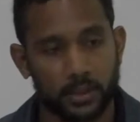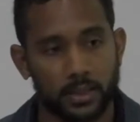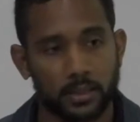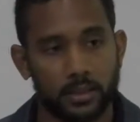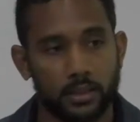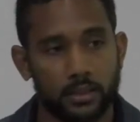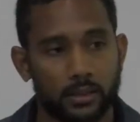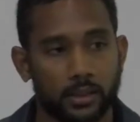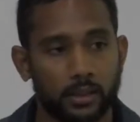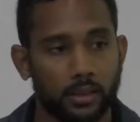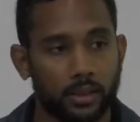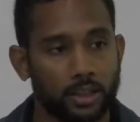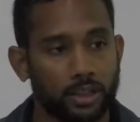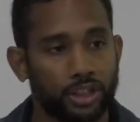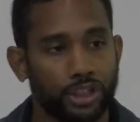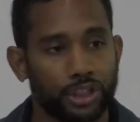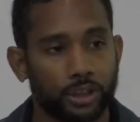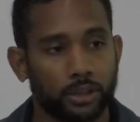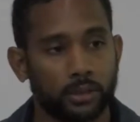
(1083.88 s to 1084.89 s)
to a certain
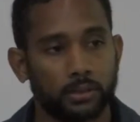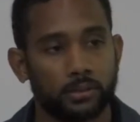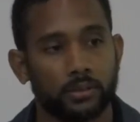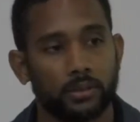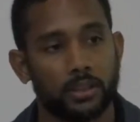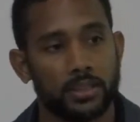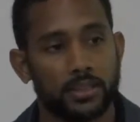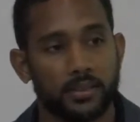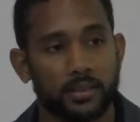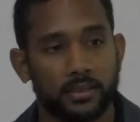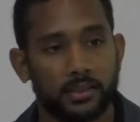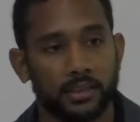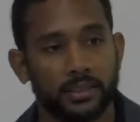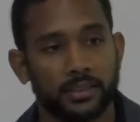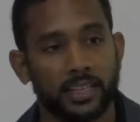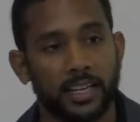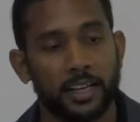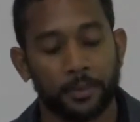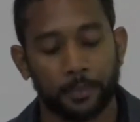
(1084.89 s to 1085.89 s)
culture in a
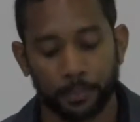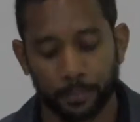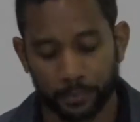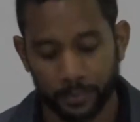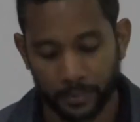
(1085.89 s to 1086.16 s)
certain time.